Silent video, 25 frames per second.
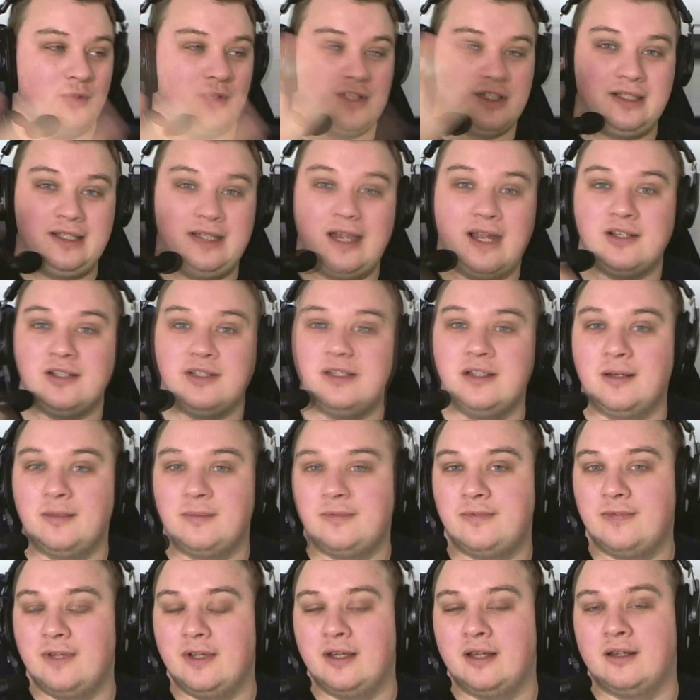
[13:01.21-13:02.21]
catching
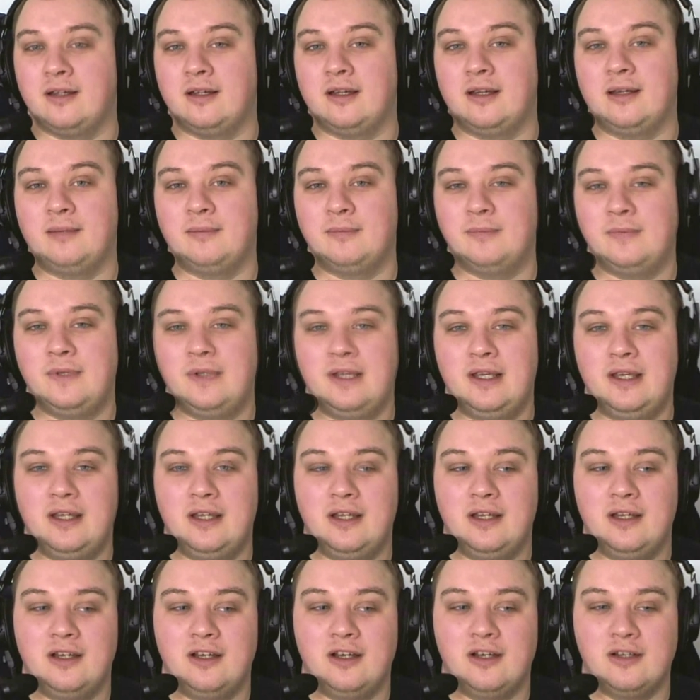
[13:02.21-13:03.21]
up on
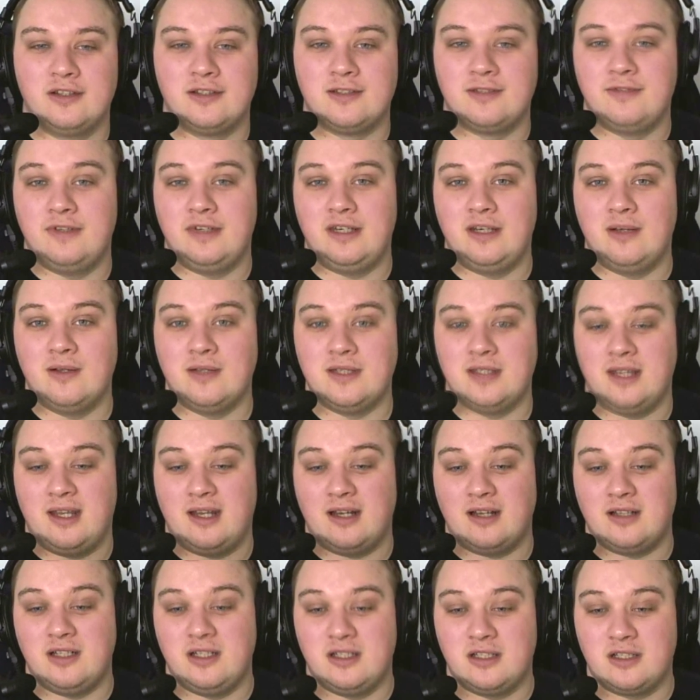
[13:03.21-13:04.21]
some videos, and
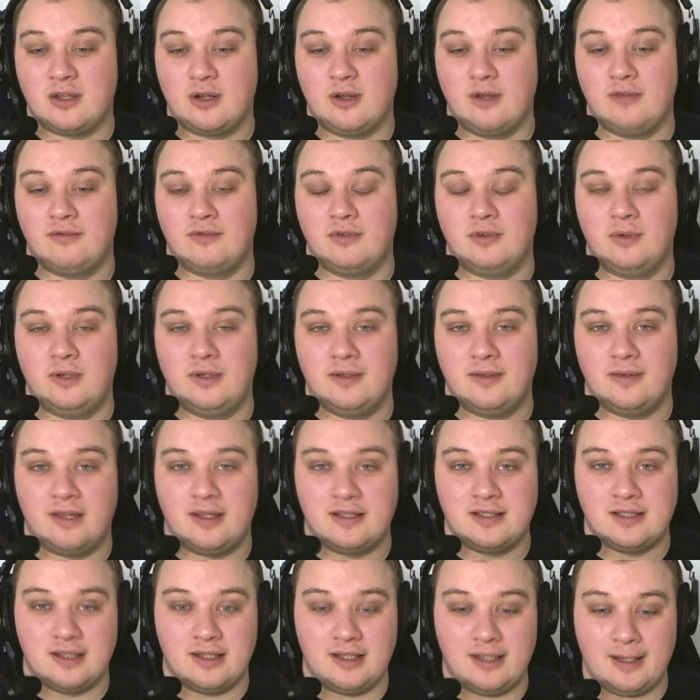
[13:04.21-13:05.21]
then actually just going through it and
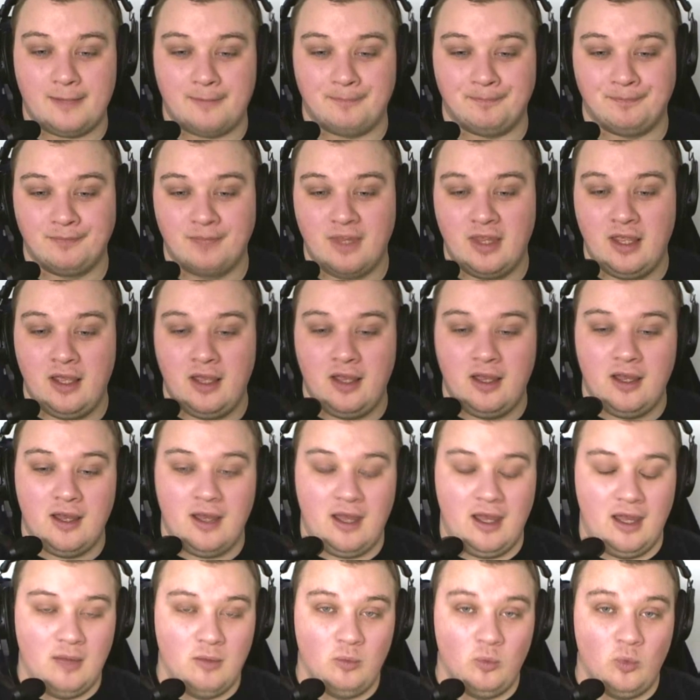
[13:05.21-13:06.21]
things like that.
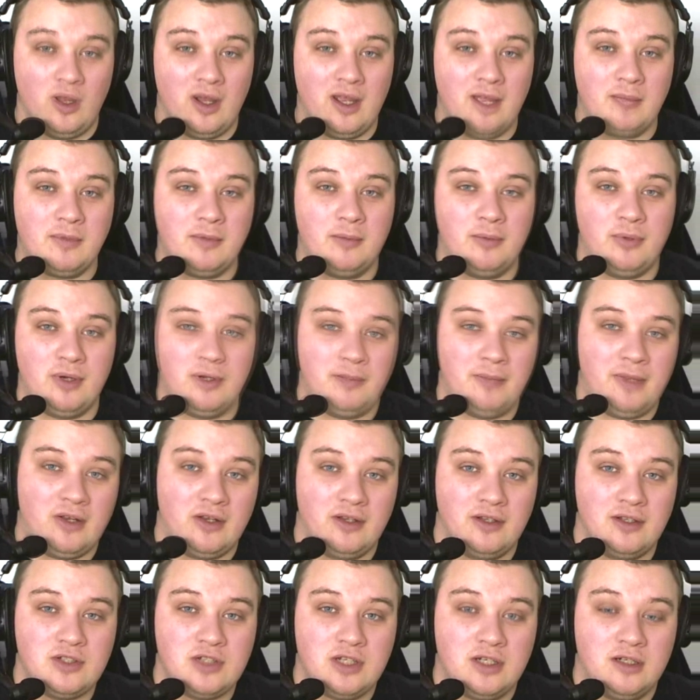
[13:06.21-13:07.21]
What I'm going to bring back
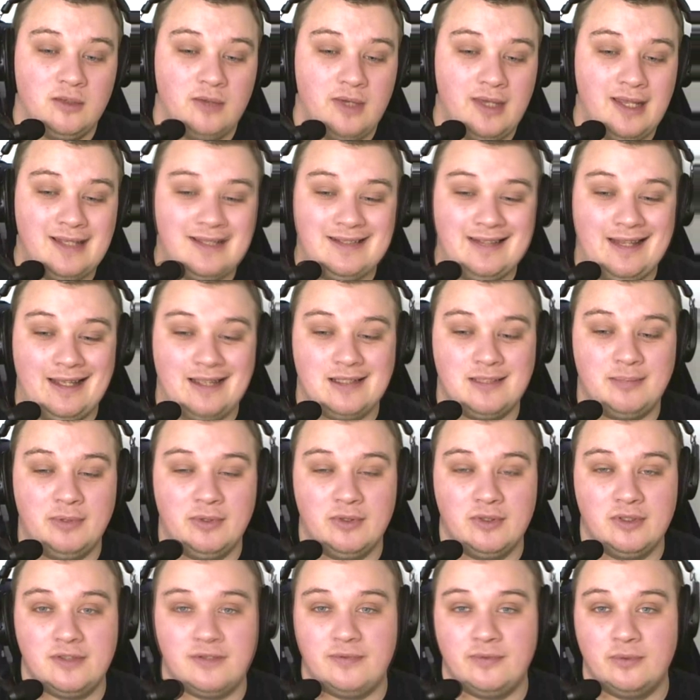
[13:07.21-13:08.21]
on the channel is Let's
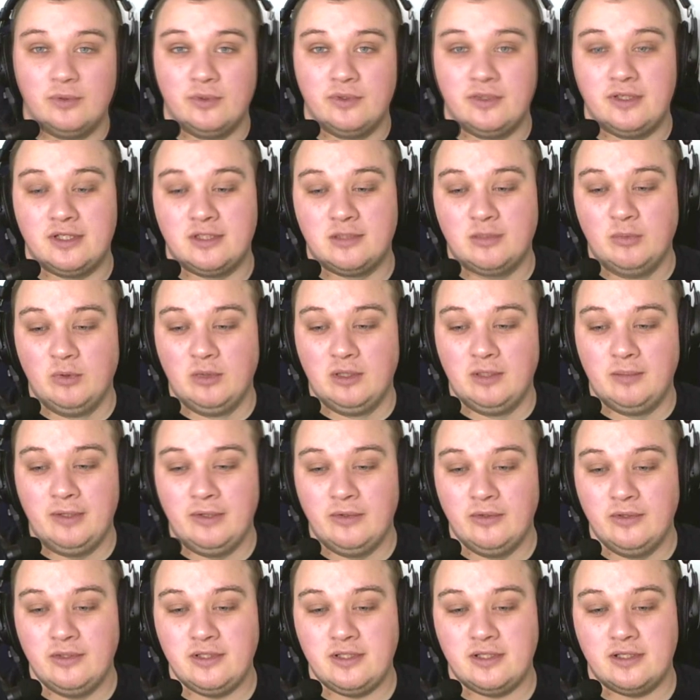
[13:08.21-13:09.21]
Builds for the smaller
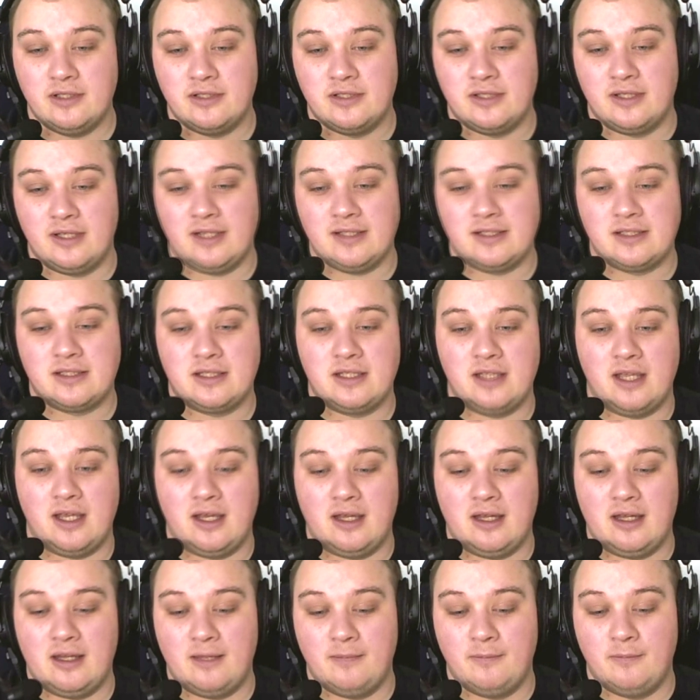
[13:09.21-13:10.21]
builds. So that's
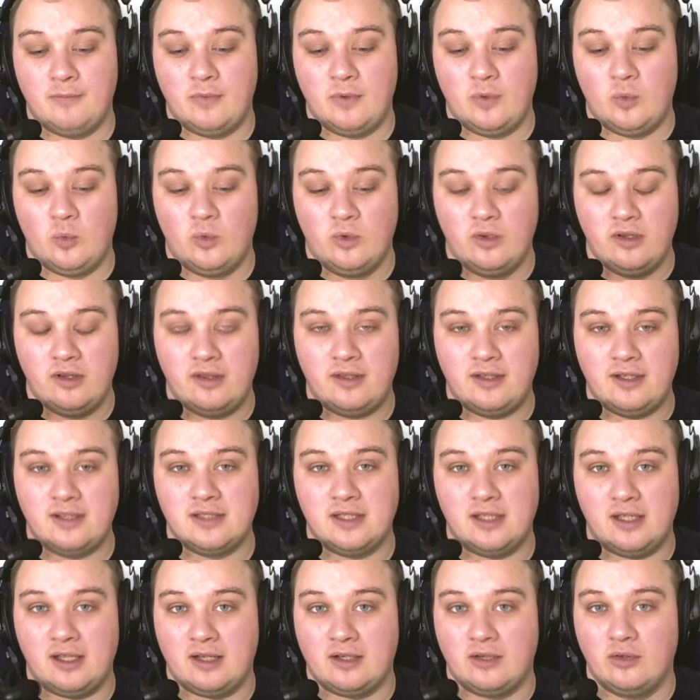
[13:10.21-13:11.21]
one of the things
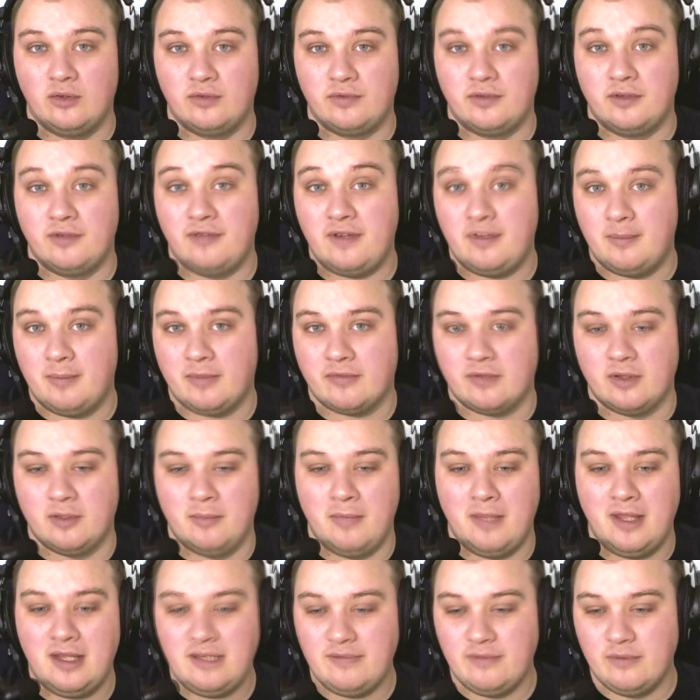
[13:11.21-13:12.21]
that I got from the feedback from
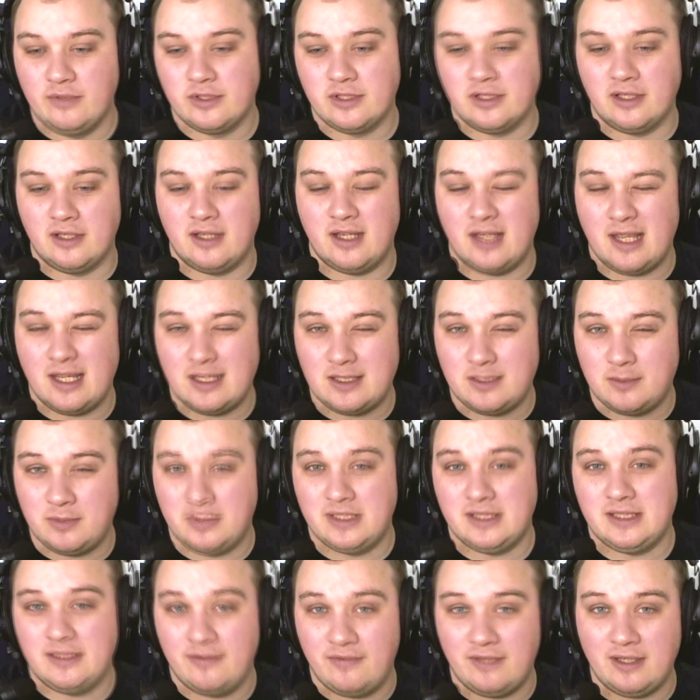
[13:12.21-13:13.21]
the medieval side,
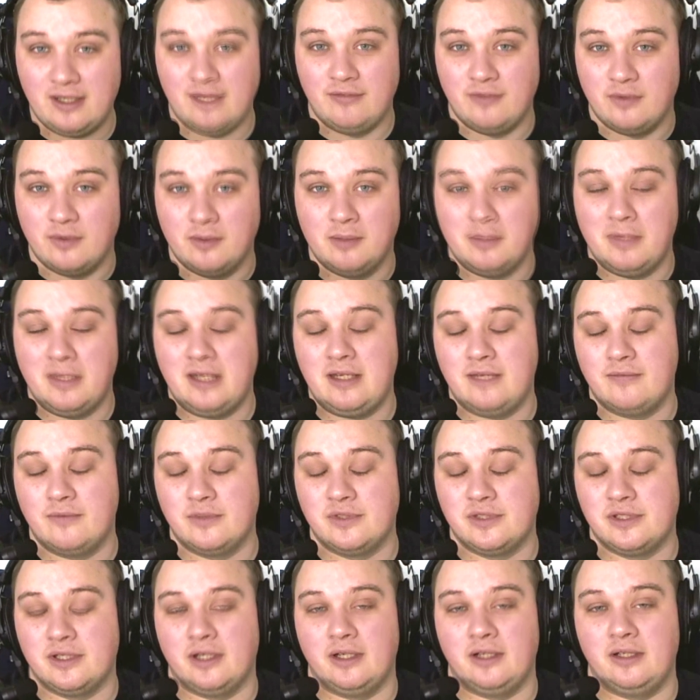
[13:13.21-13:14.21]
specifically from the medieval
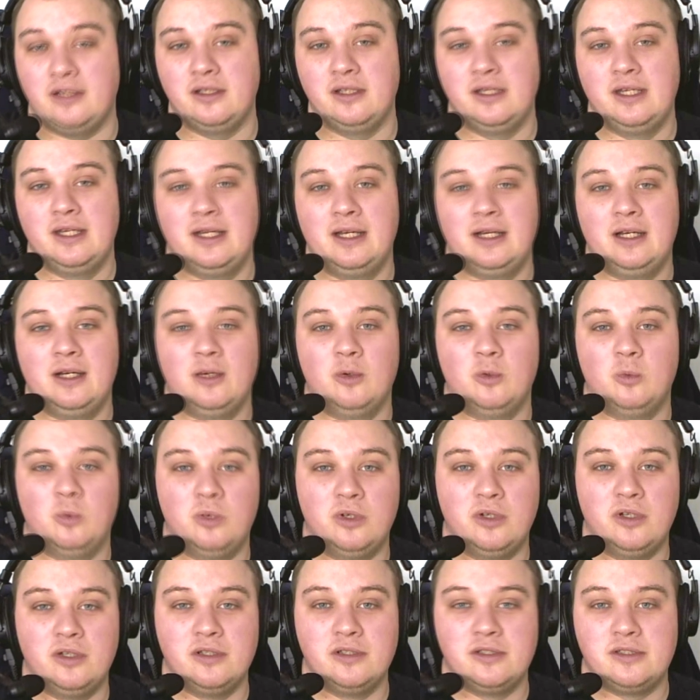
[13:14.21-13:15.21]
side,
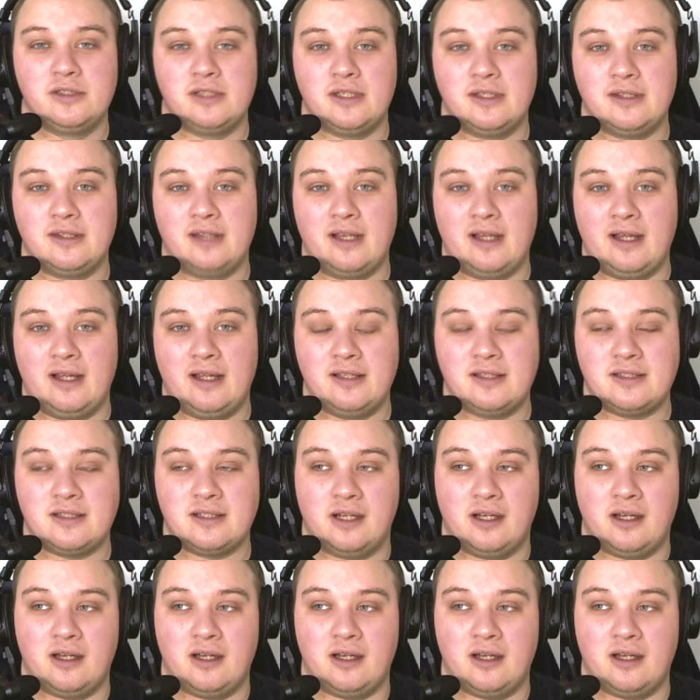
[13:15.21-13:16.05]
was that